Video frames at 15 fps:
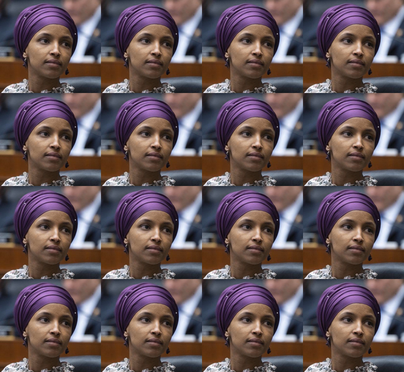
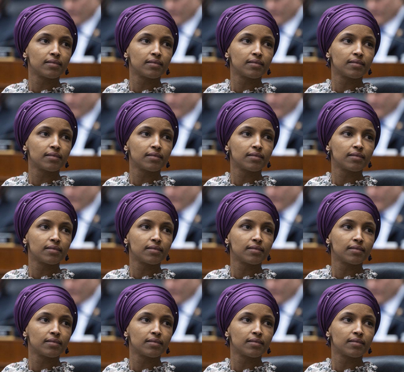
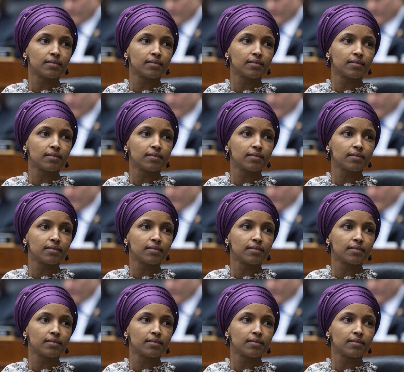
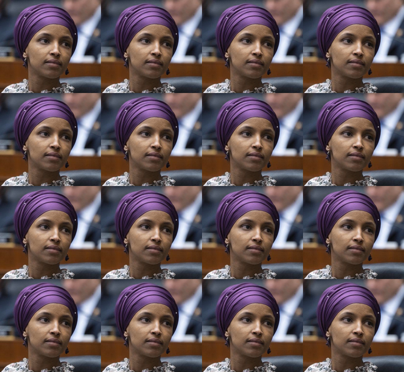
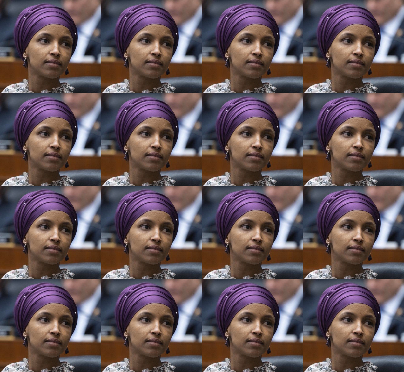
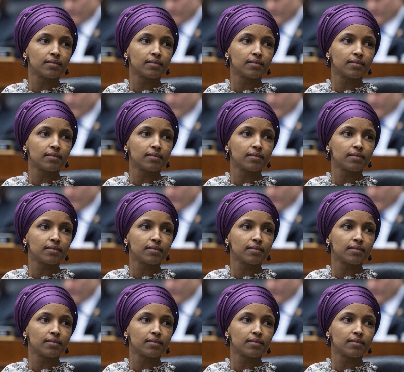
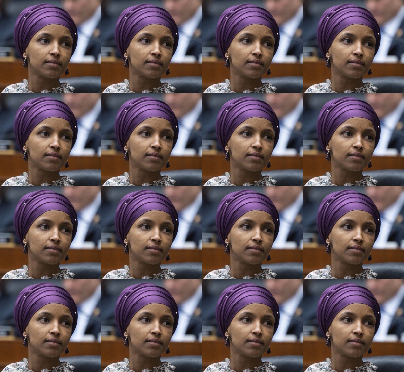
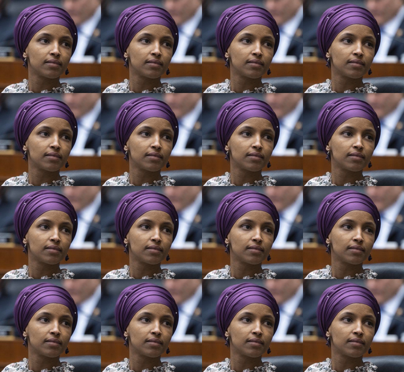(no lip movement)